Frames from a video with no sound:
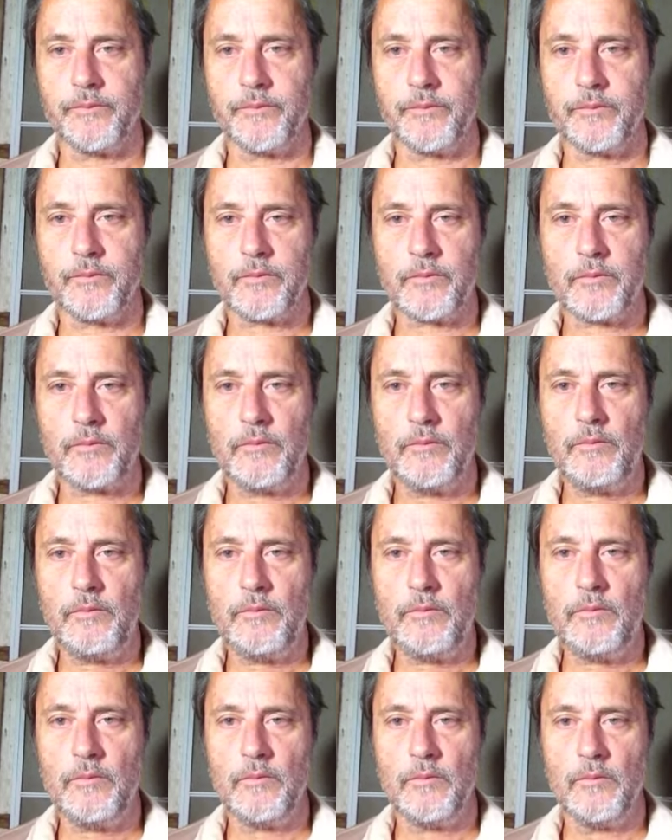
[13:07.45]

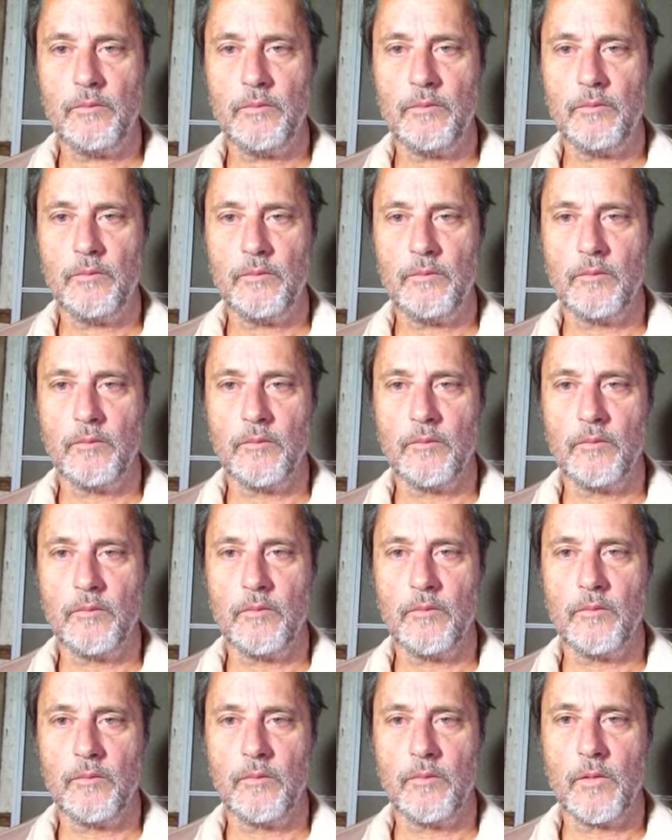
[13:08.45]

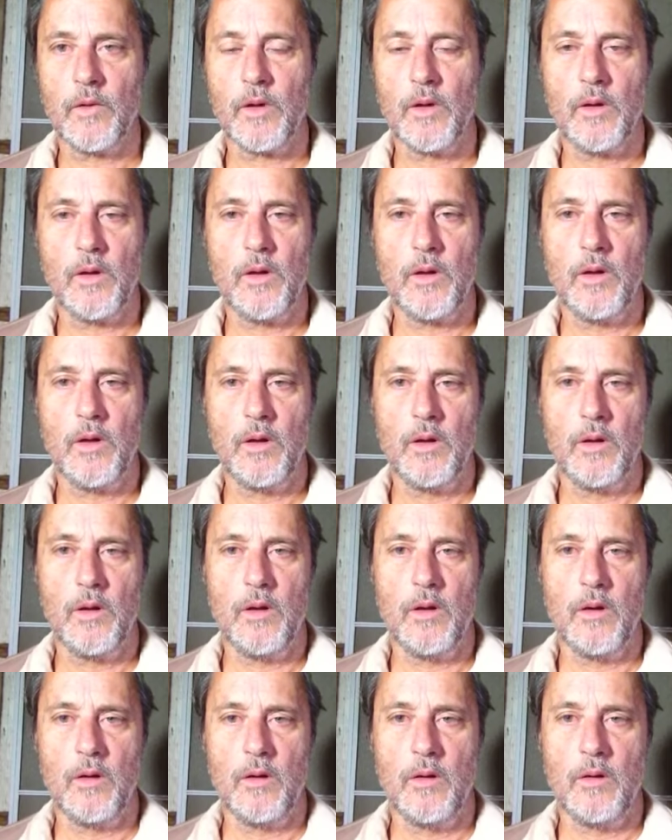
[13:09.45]

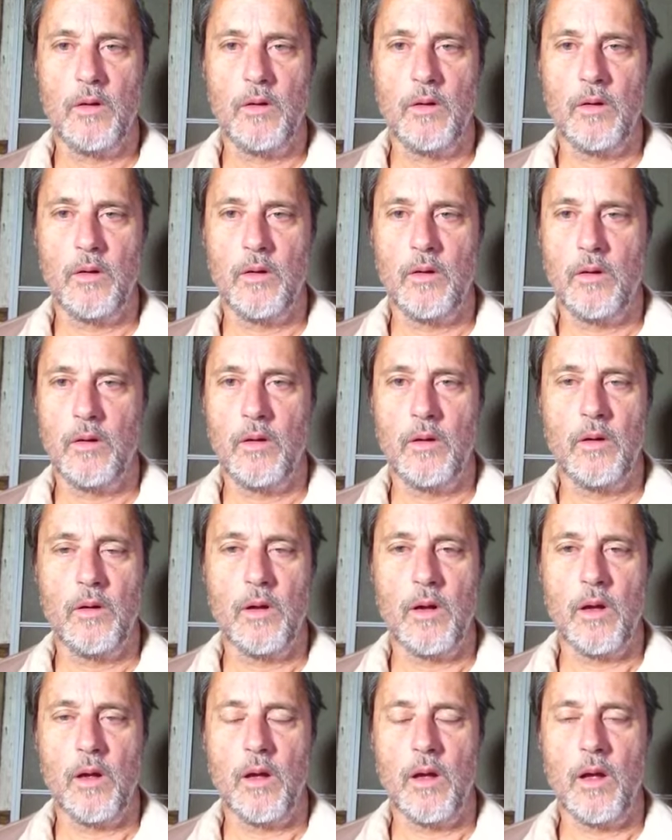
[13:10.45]

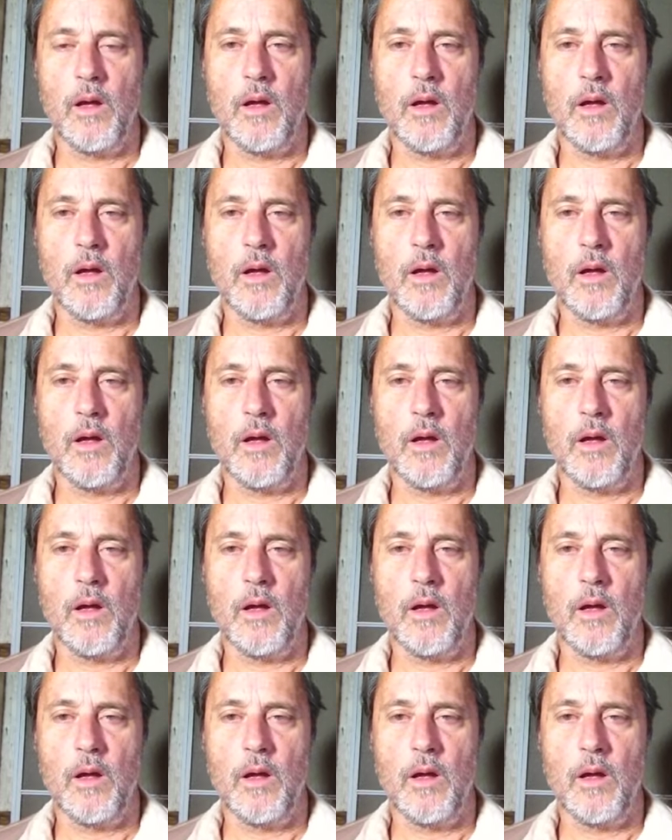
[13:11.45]
(silence)